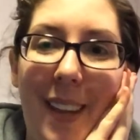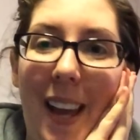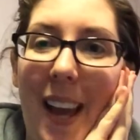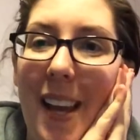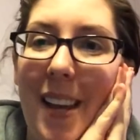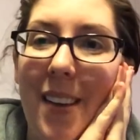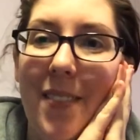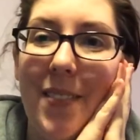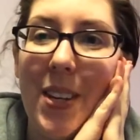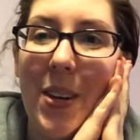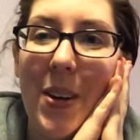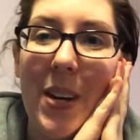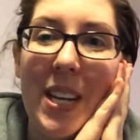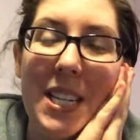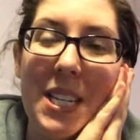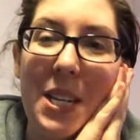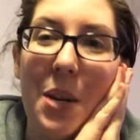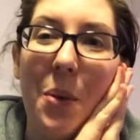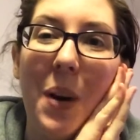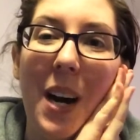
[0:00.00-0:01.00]
I have no
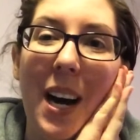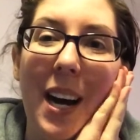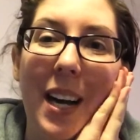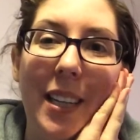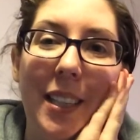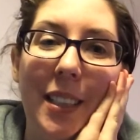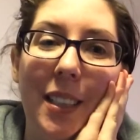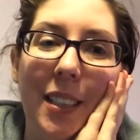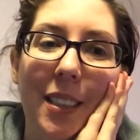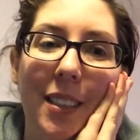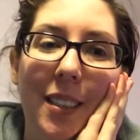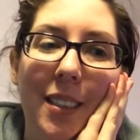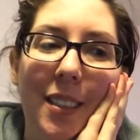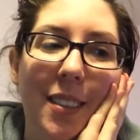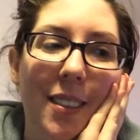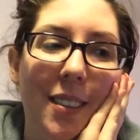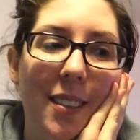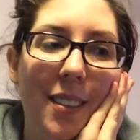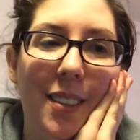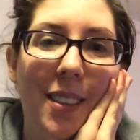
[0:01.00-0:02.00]
idea why.
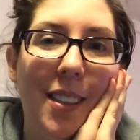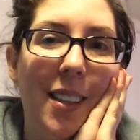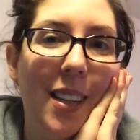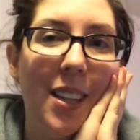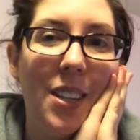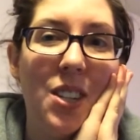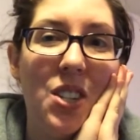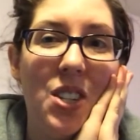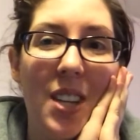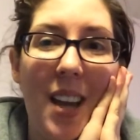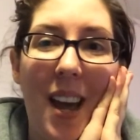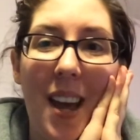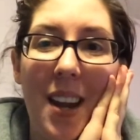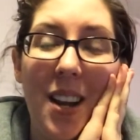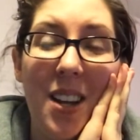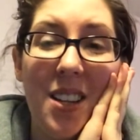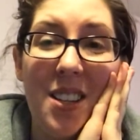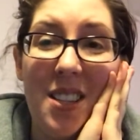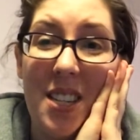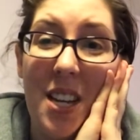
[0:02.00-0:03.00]
I just
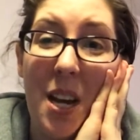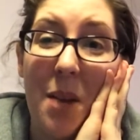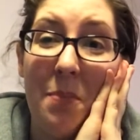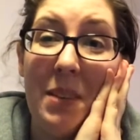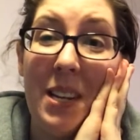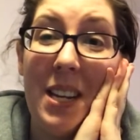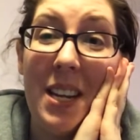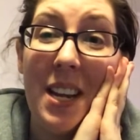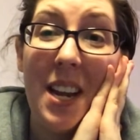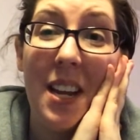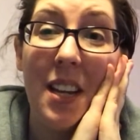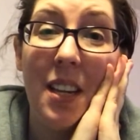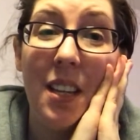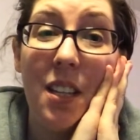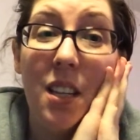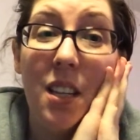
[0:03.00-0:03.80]
cannot stop eating.